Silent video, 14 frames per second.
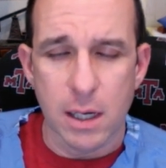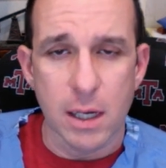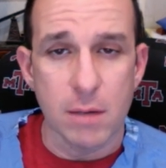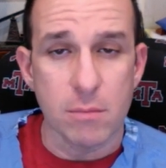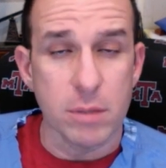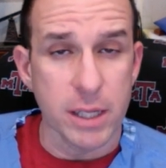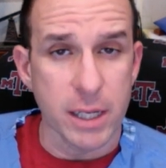
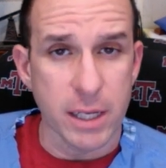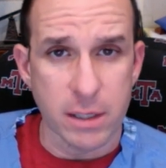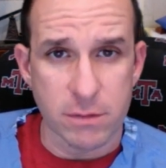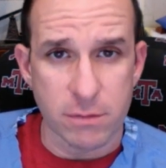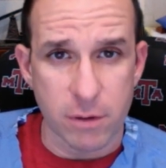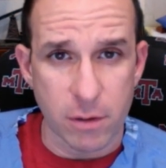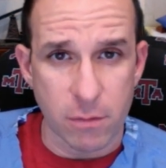Bleeding is
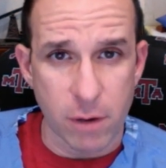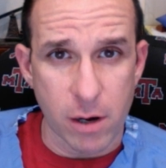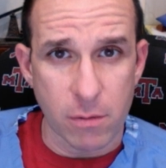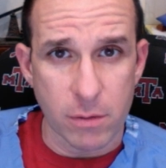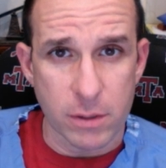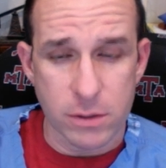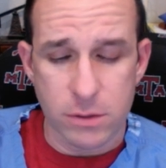very rare
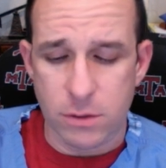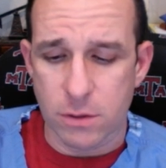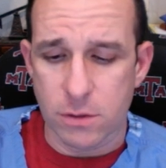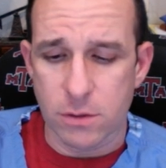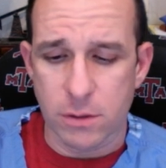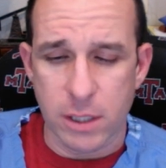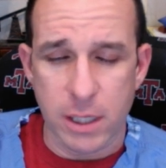with this
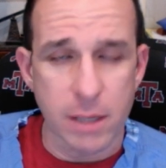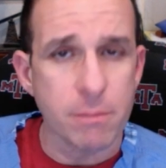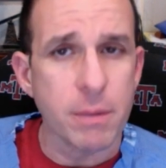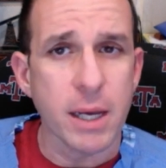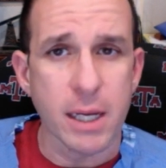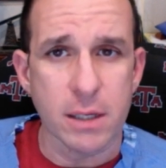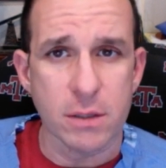surgery.
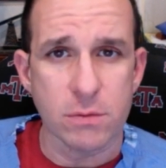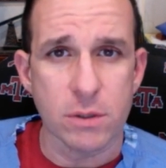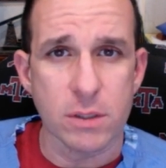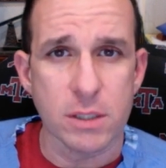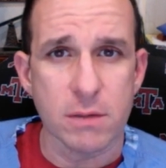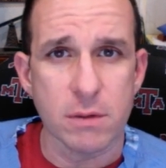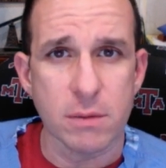Pain is
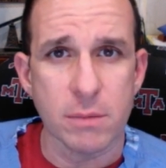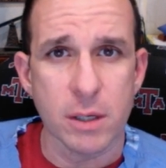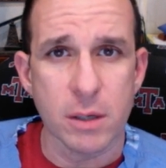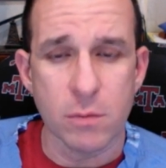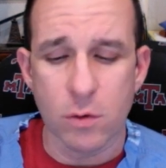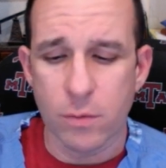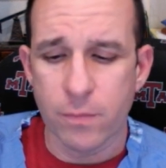relatively
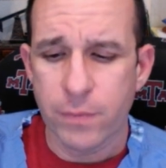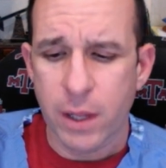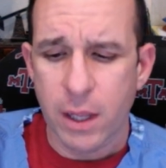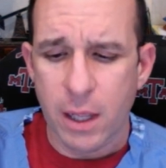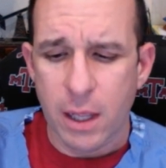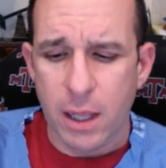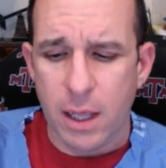minimal.
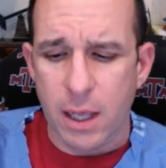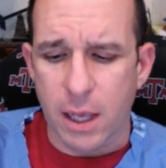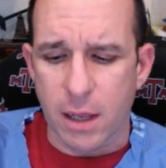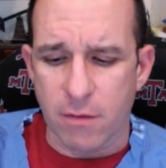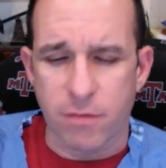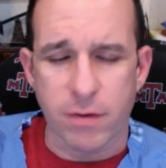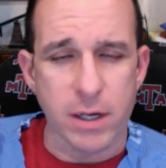
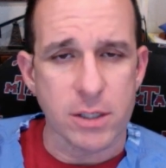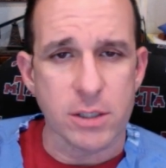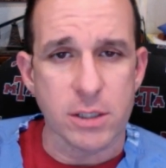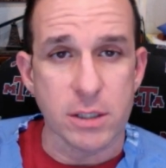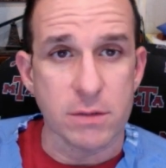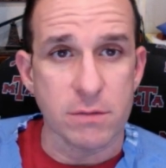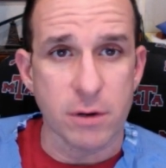Infection
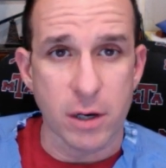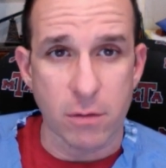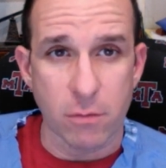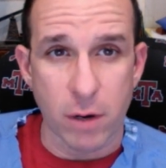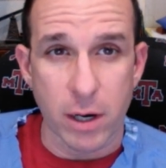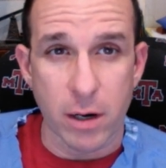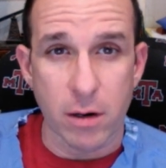is very
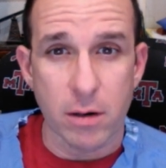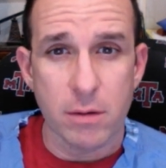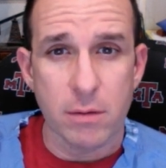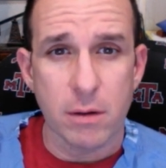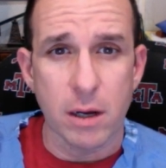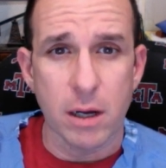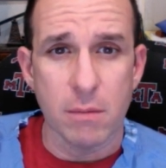rare,
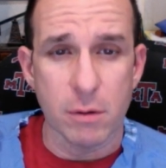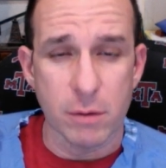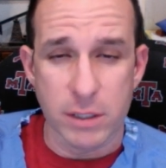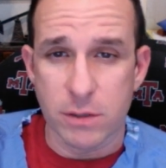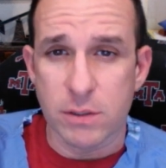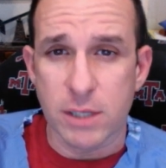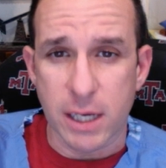but we
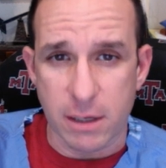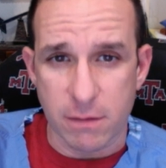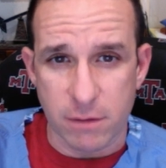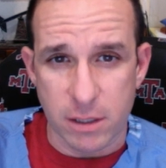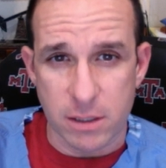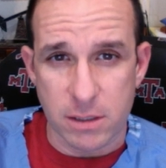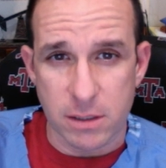do take it
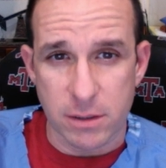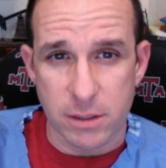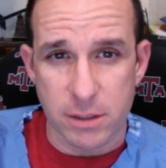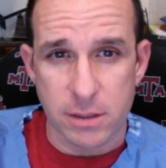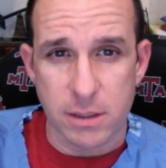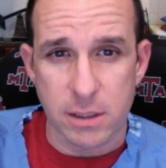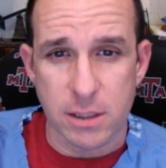very
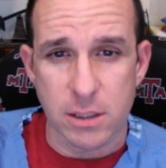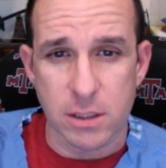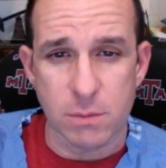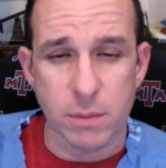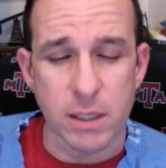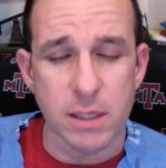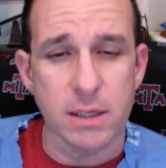seriously
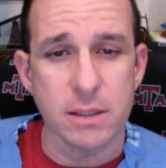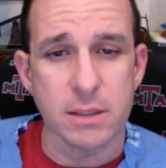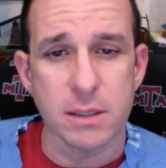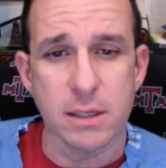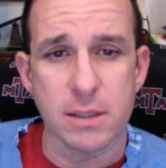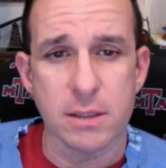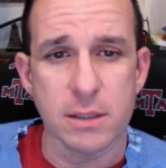just because
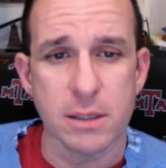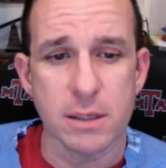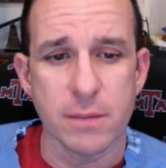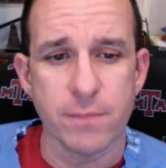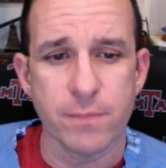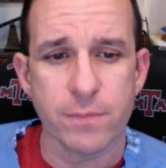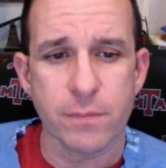it is
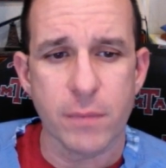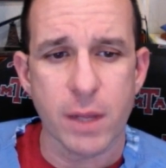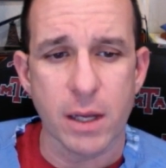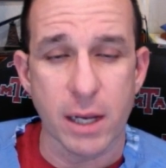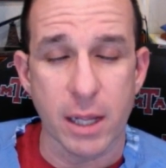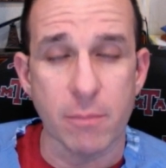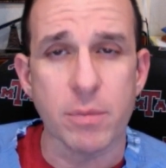
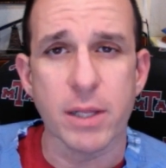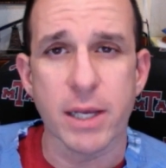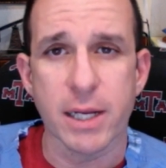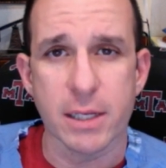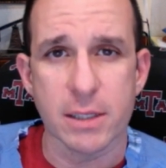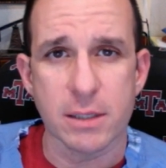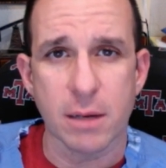an
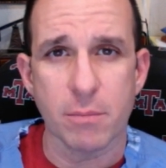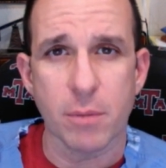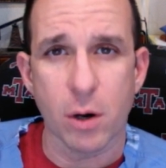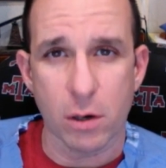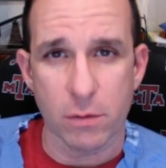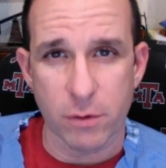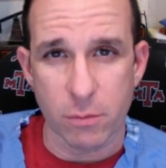implant. It's not
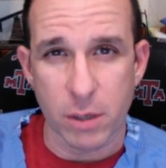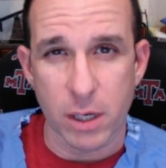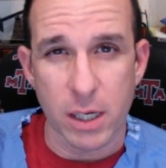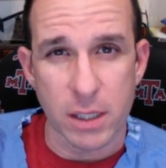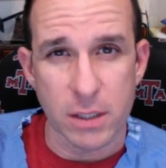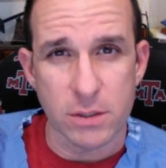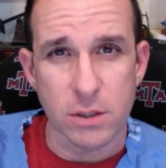part of your
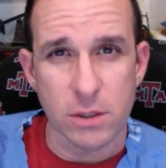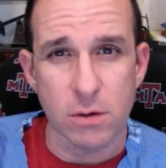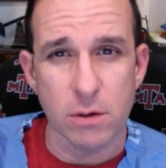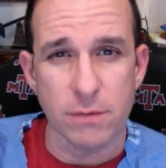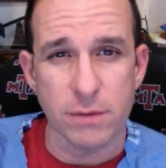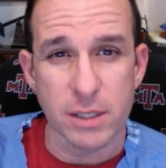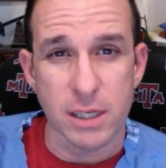body, so
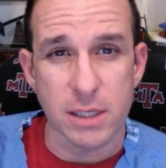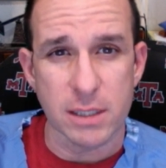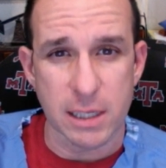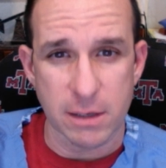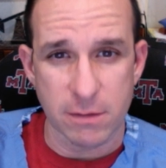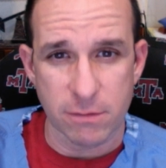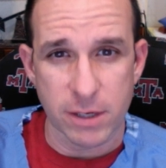if it does get
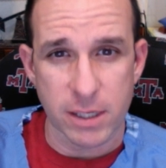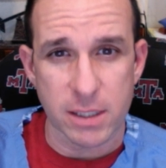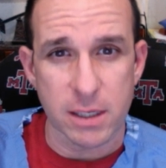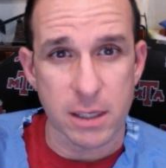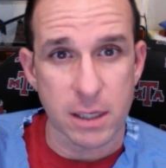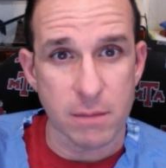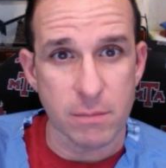infected,
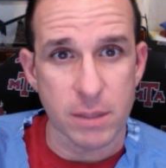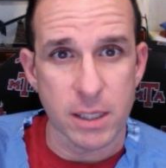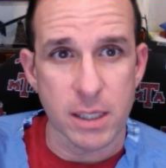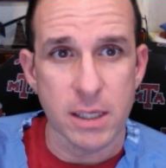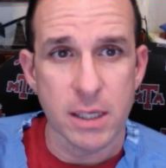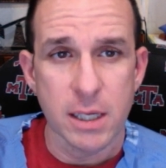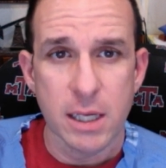it can be
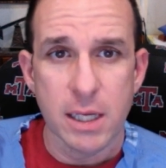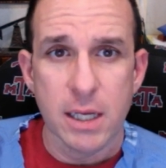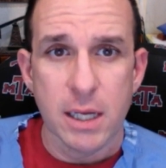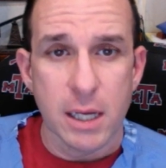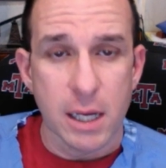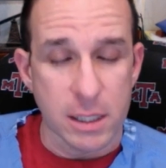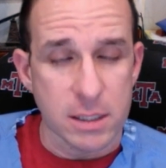
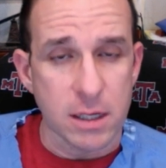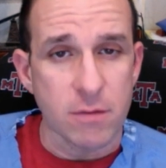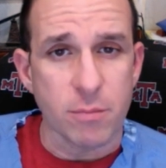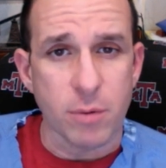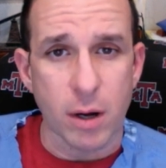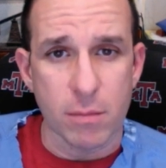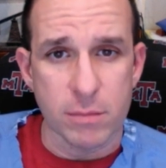a tough
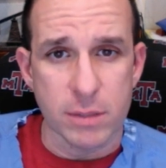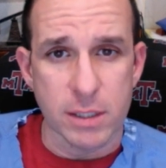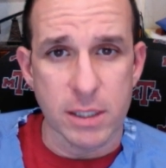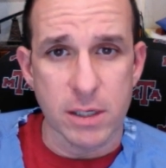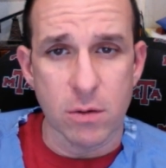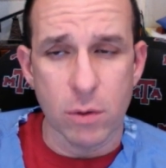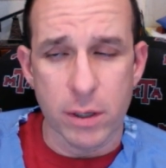problem to
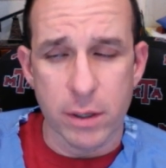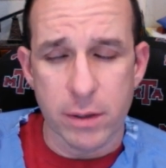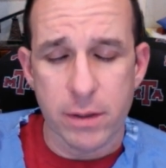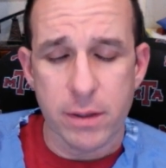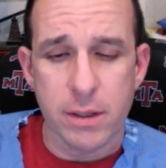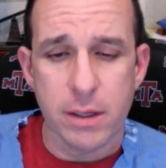deal with.